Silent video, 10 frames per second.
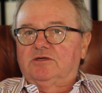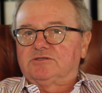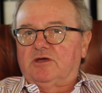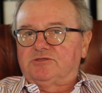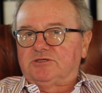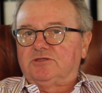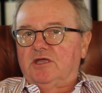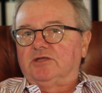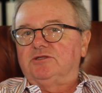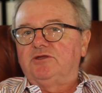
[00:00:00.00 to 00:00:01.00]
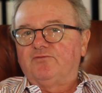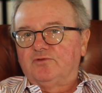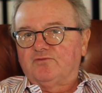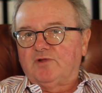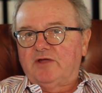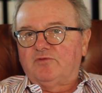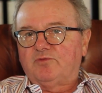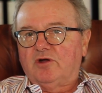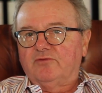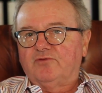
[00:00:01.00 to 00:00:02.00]
So it's a different flavour
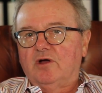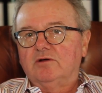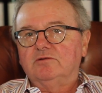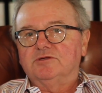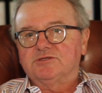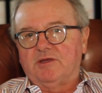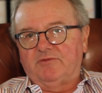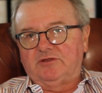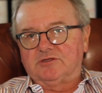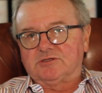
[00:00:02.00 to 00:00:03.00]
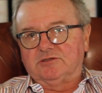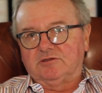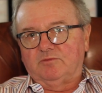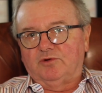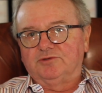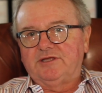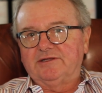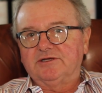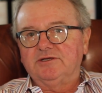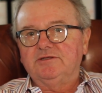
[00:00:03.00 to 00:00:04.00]
profile, something that's a little more
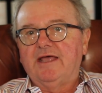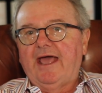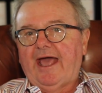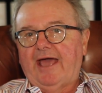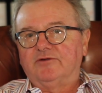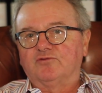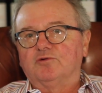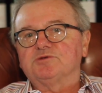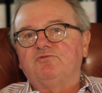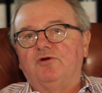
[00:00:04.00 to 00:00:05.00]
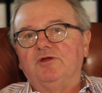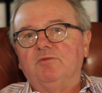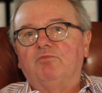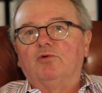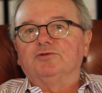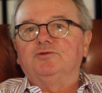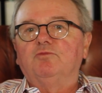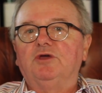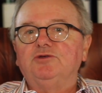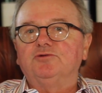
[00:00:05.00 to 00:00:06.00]
delicate, and of course very important
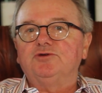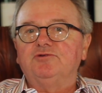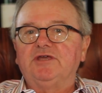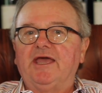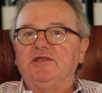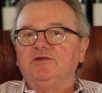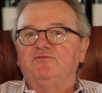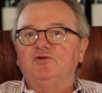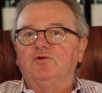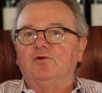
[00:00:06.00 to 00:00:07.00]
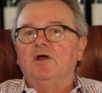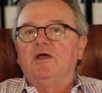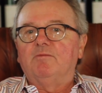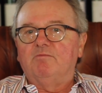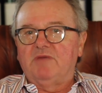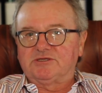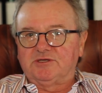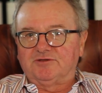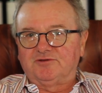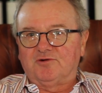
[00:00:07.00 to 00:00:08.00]
when you're doing any of your
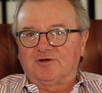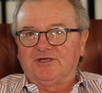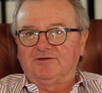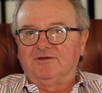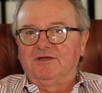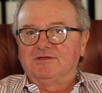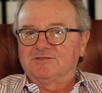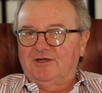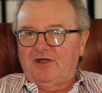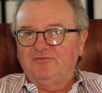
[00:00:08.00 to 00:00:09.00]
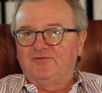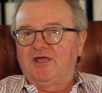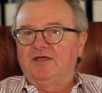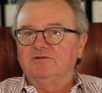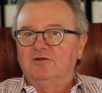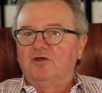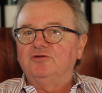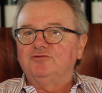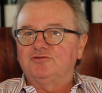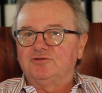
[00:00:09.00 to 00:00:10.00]
Mexican cooking. So don't forget,
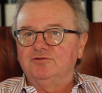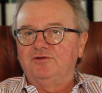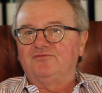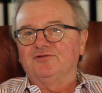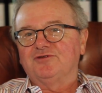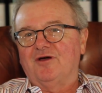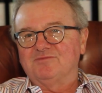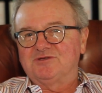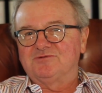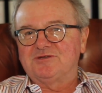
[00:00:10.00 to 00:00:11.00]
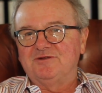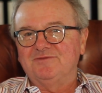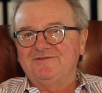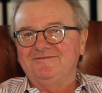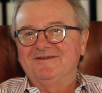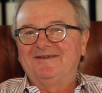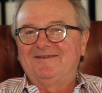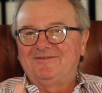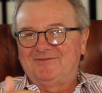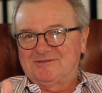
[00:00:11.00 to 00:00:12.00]
two different types of
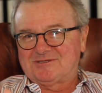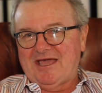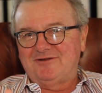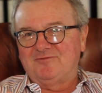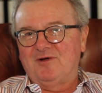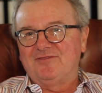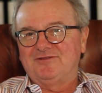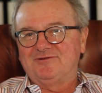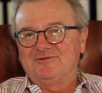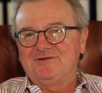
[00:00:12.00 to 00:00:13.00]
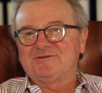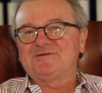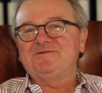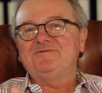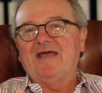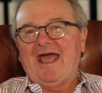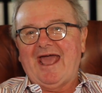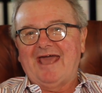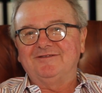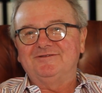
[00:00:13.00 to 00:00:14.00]
cinnamon, the standard one that you're used to
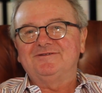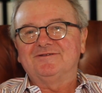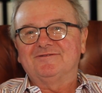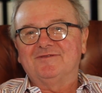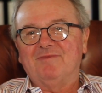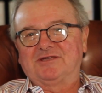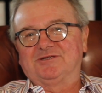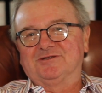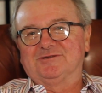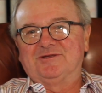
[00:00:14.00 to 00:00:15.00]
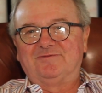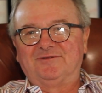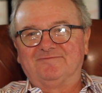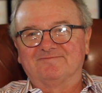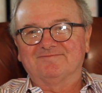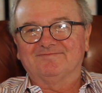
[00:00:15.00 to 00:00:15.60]
and the Mexican cinnamon.